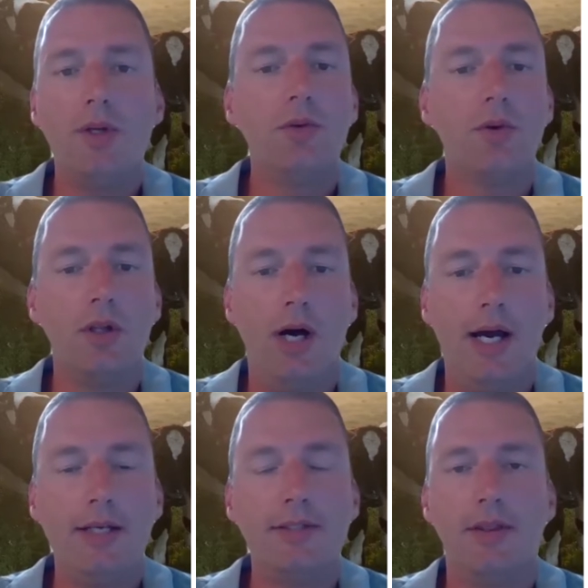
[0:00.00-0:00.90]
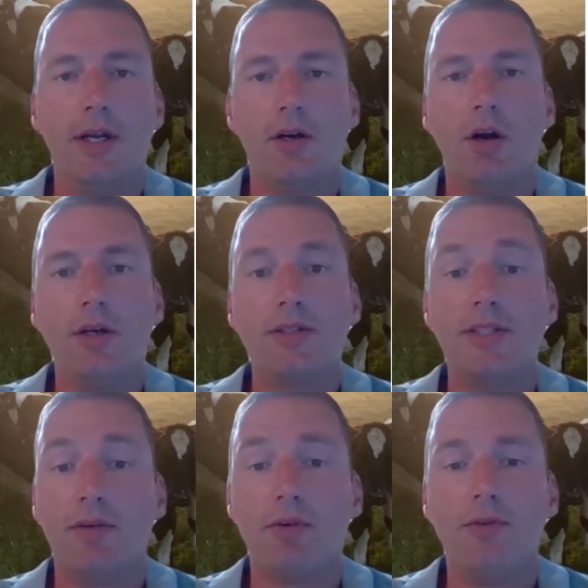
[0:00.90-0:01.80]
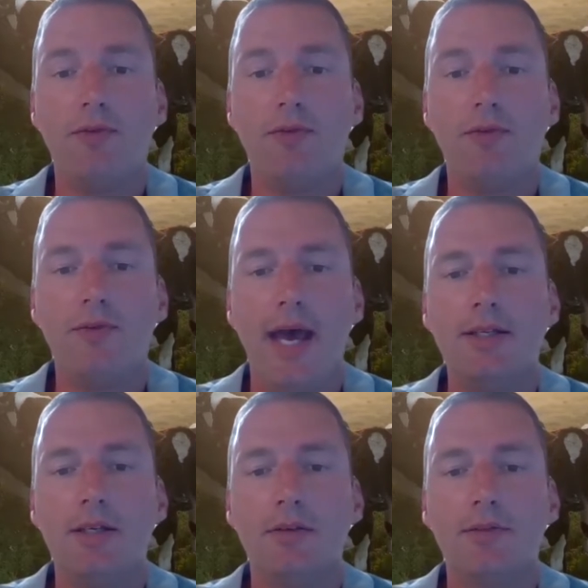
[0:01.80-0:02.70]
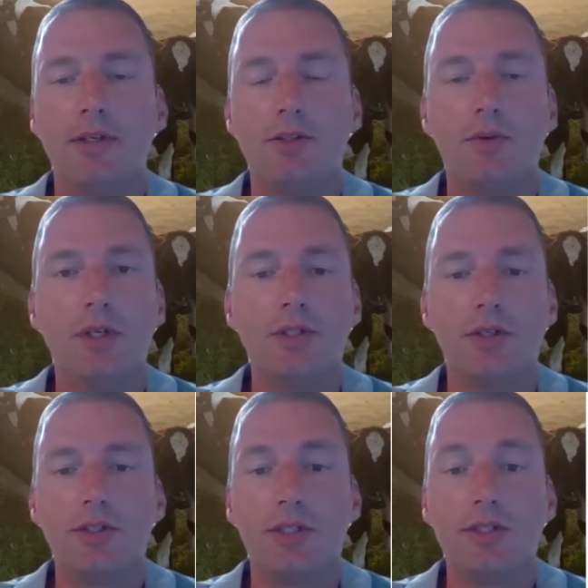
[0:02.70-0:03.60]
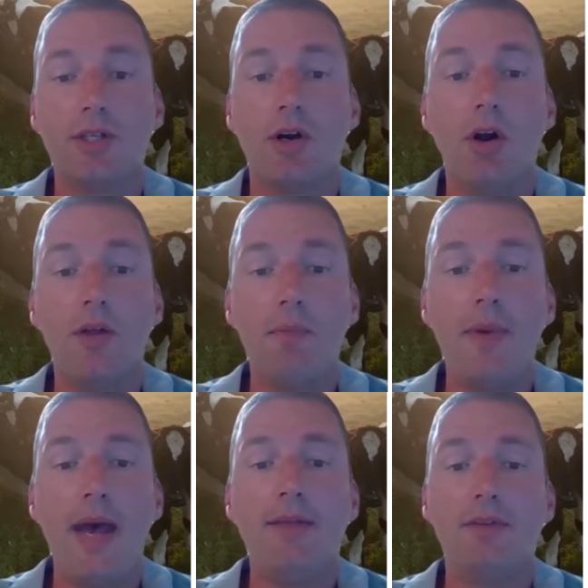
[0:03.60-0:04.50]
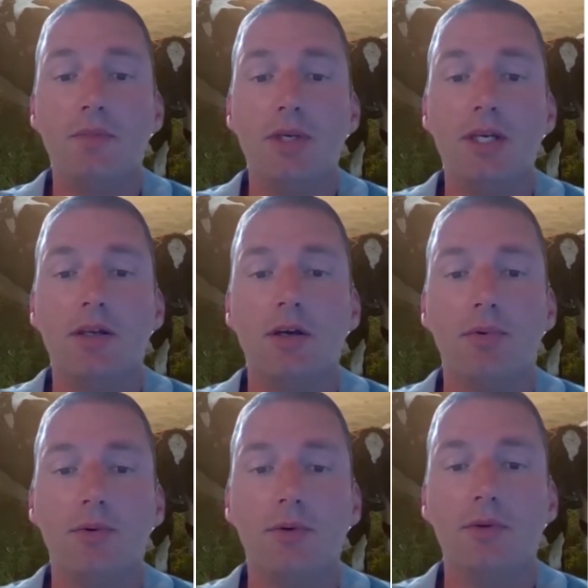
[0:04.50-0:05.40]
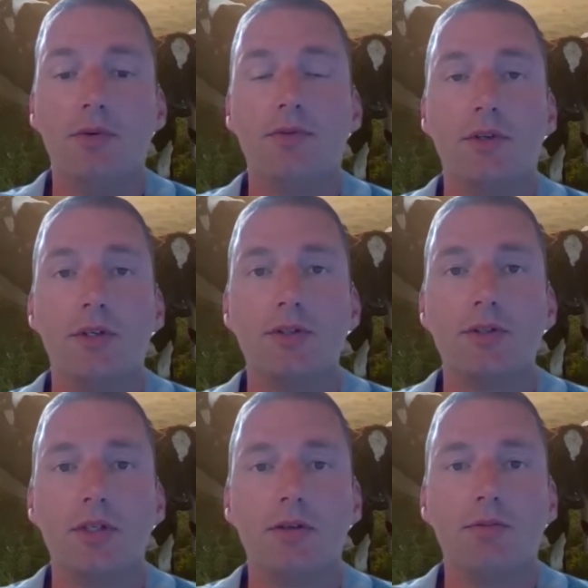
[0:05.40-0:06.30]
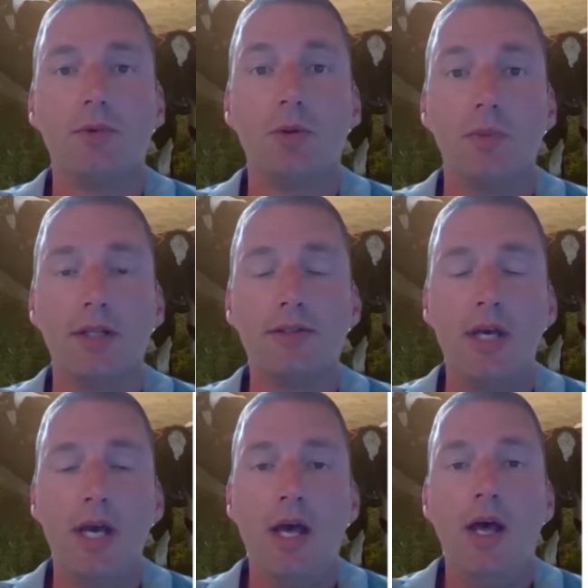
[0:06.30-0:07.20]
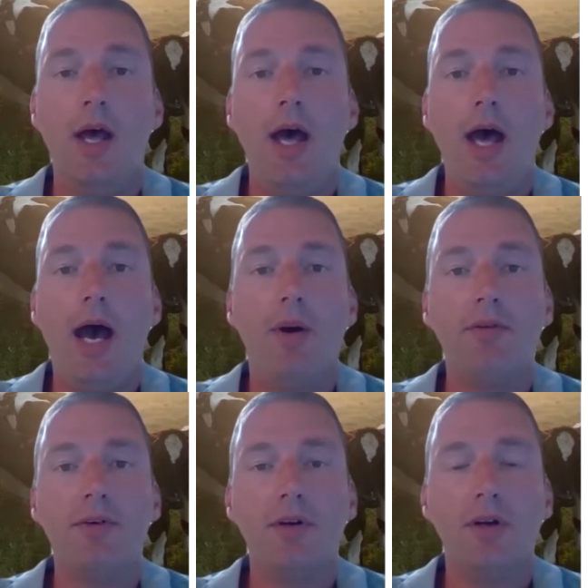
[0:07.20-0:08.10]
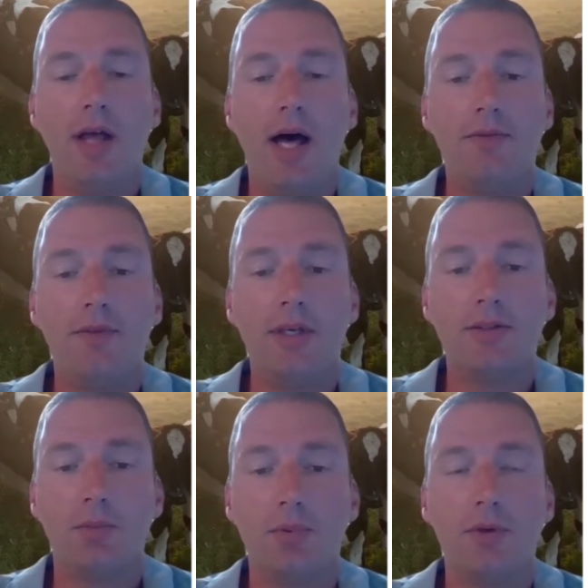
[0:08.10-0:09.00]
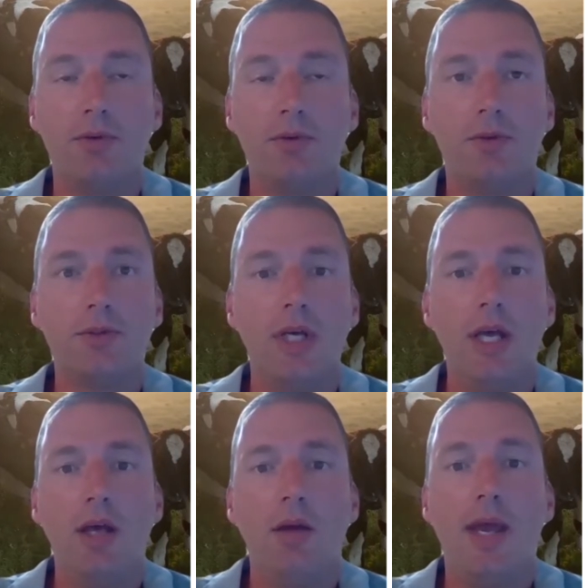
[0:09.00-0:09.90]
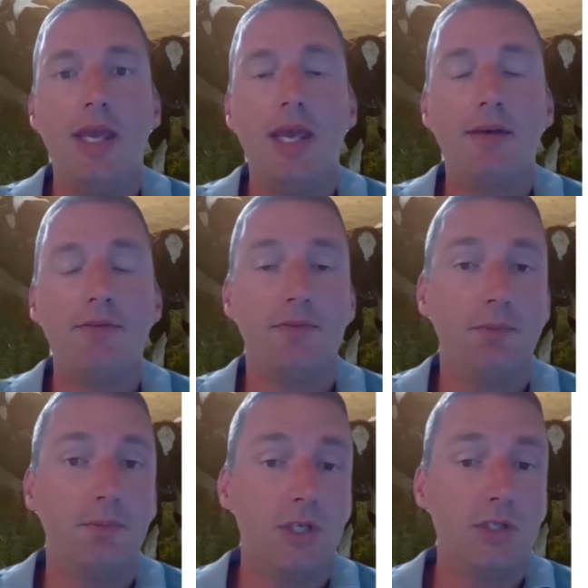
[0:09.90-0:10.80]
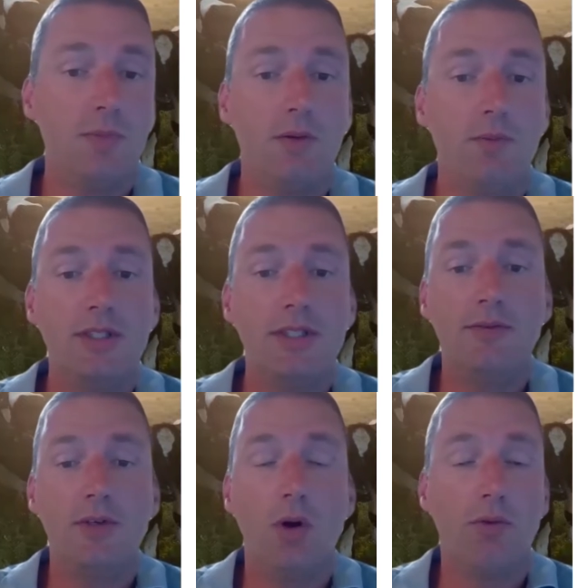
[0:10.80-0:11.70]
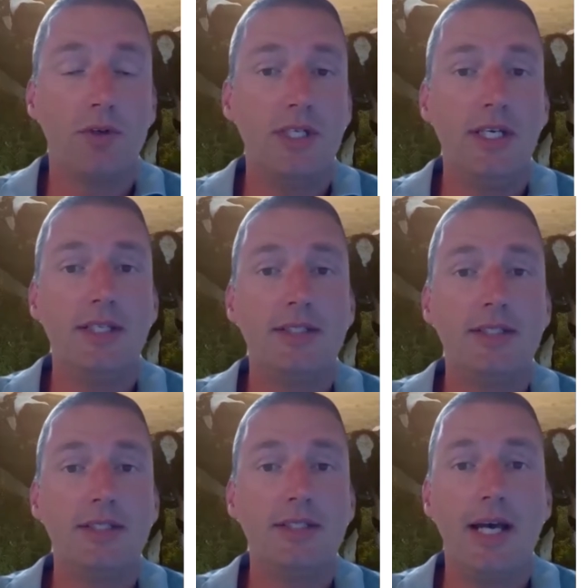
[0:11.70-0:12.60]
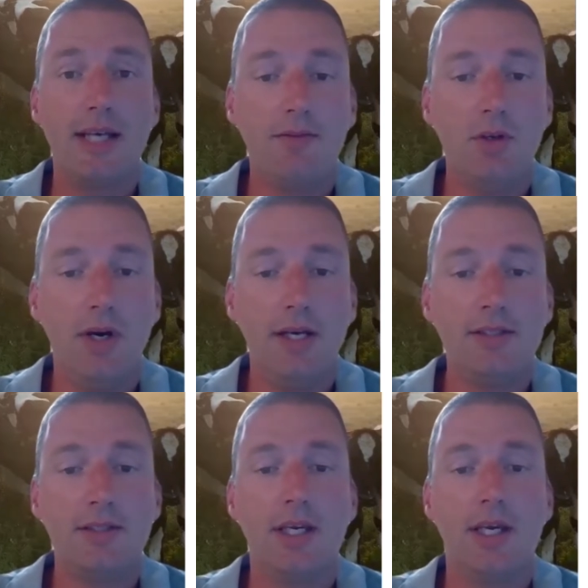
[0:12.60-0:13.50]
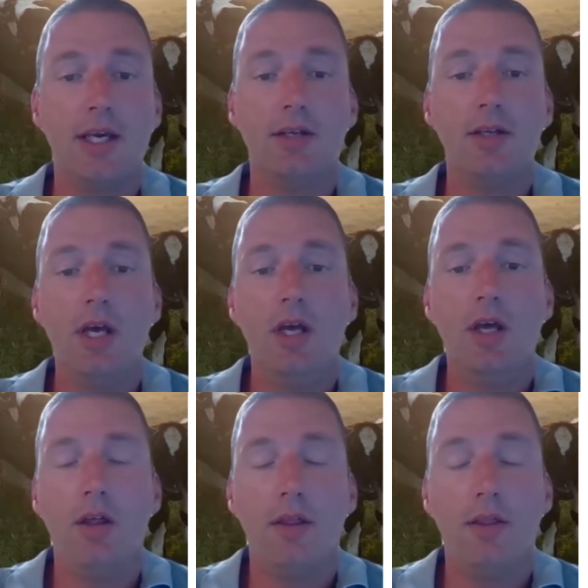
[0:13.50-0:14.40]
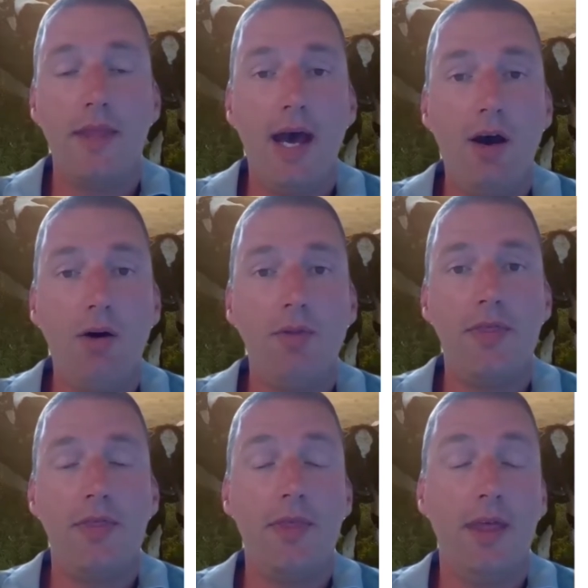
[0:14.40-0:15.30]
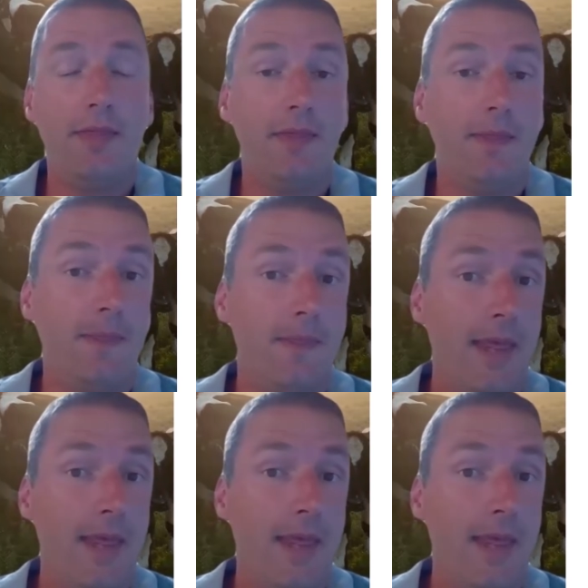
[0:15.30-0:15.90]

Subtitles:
We do realize that there are several feed additives as you research this that are on the path to being approved for use in ruminants. However, a lot of these approvals may have just been received overseas outside of the US, and now that